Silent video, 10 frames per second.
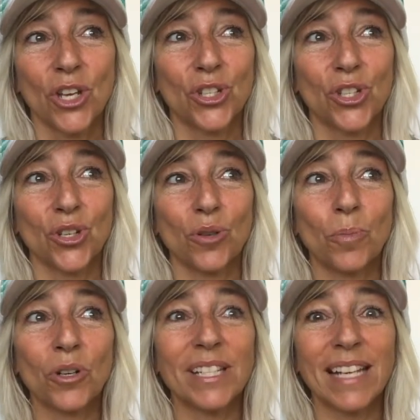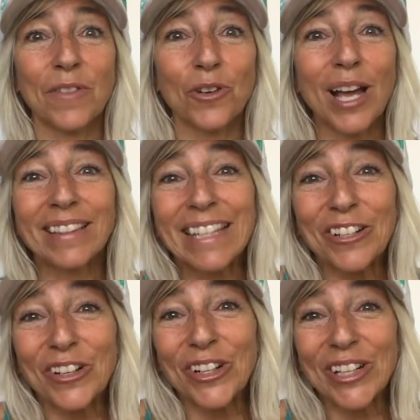to put together a
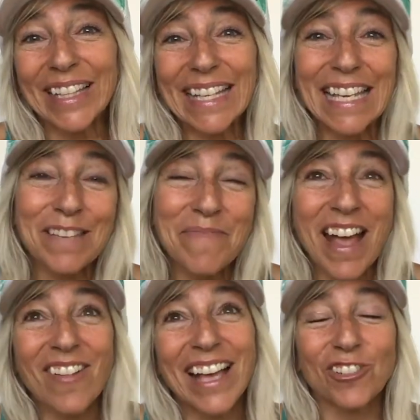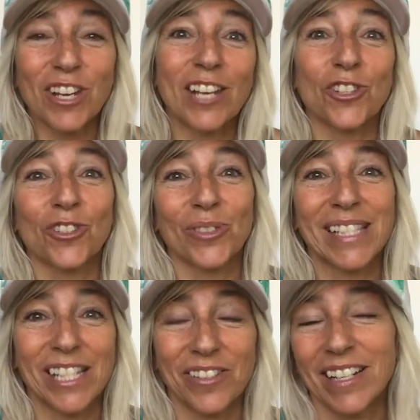little email educational
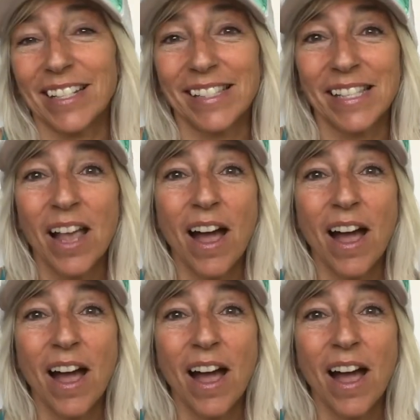series.